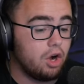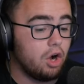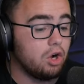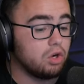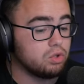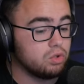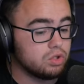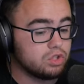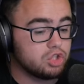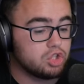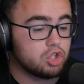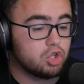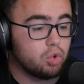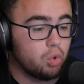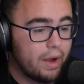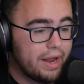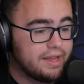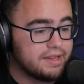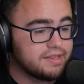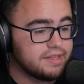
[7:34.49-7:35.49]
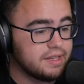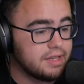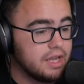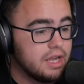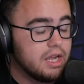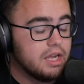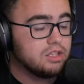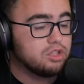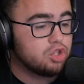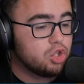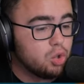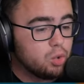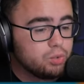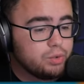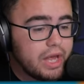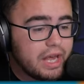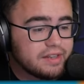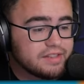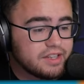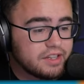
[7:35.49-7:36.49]
That Kong looks crazy.
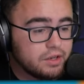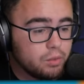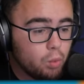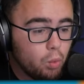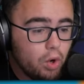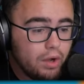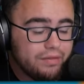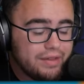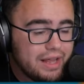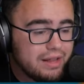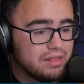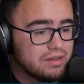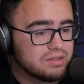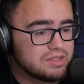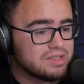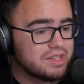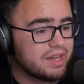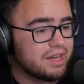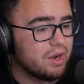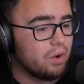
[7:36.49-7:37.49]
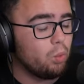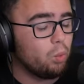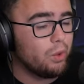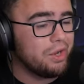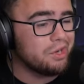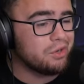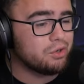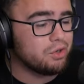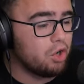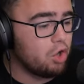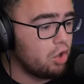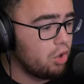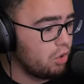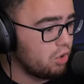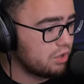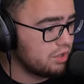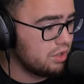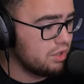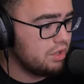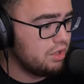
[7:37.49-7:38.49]
2001, that looks like a weird
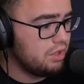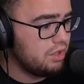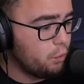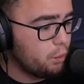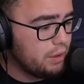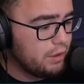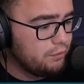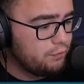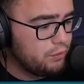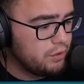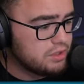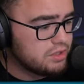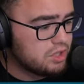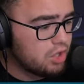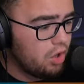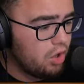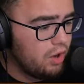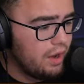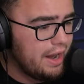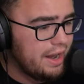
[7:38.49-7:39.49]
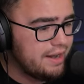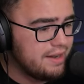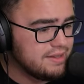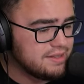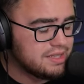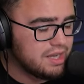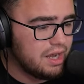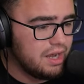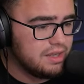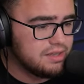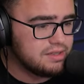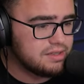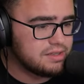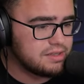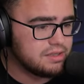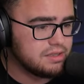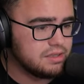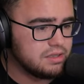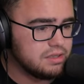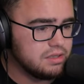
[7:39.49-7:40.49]
Hulk. 40-foot tall, 80 tons.